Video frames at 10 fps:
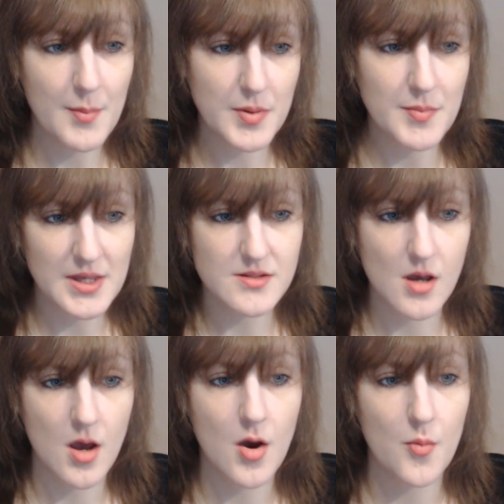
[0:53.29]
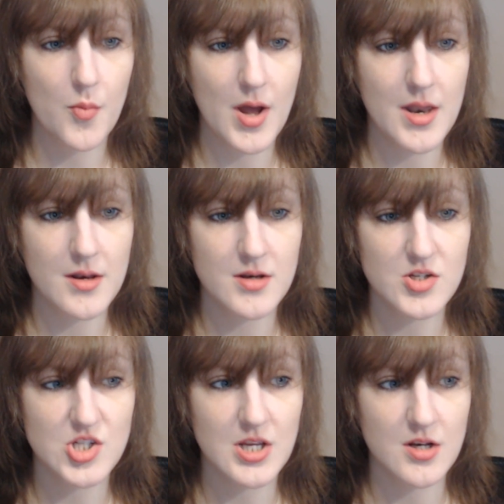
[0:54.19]
Abby meets her when
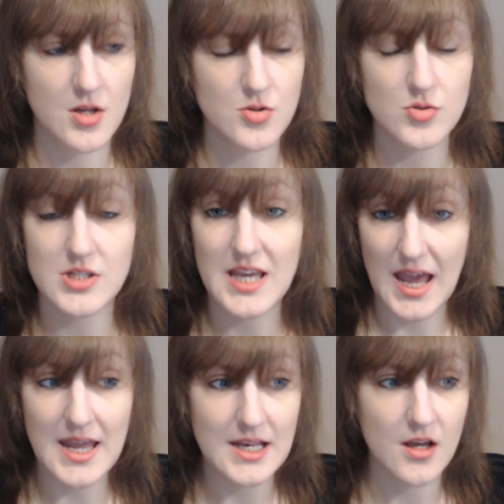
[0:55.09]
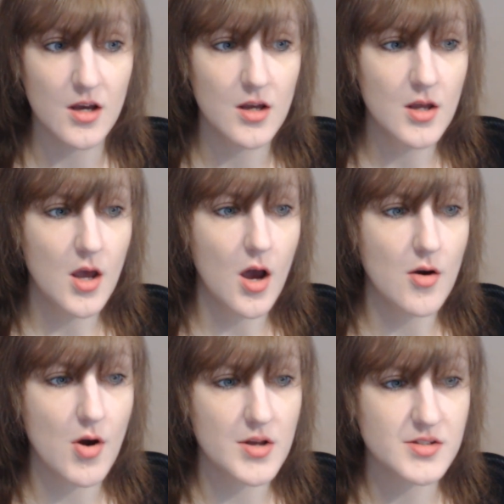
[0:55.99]
she and her daughter Kayla
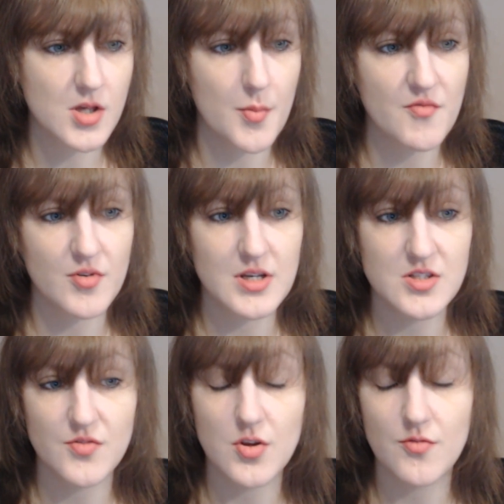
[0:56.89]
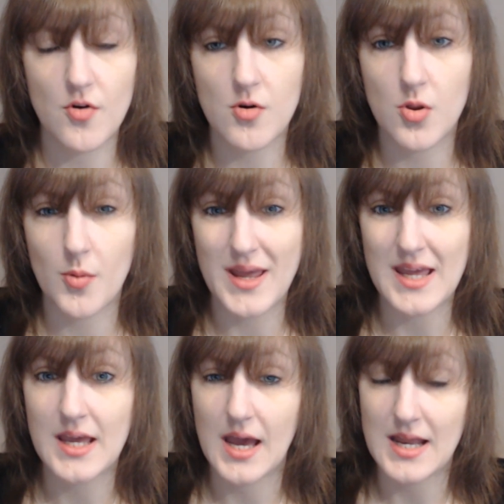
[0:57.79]
are asked to come in for an interview
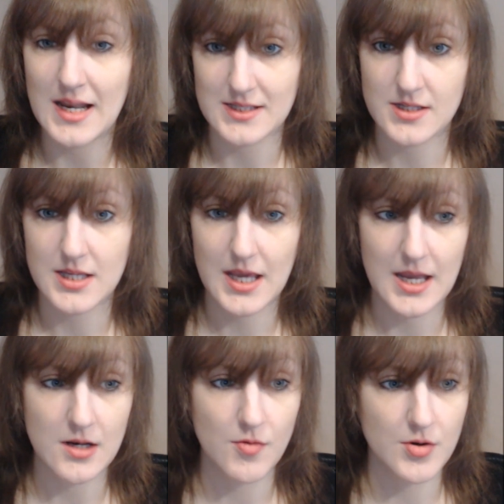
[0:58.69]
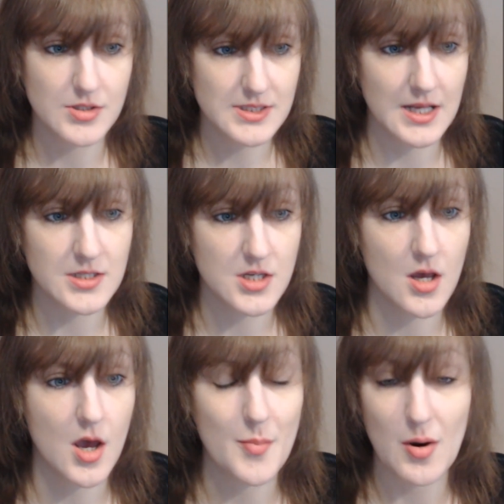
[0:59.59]
following a letter that Kayla wrote to
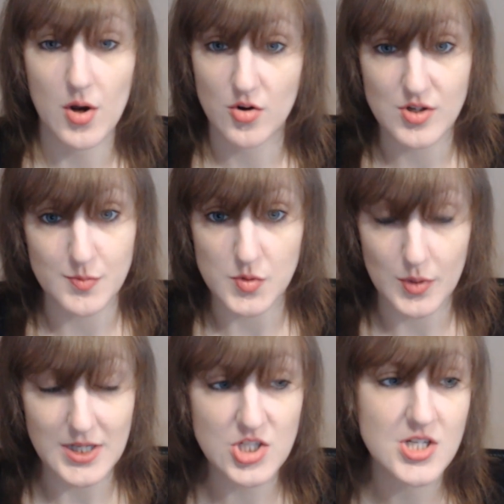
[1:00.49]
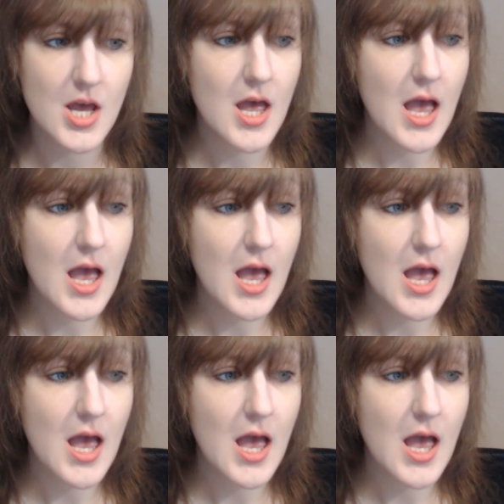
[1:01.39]
Santa about her Christmas wish.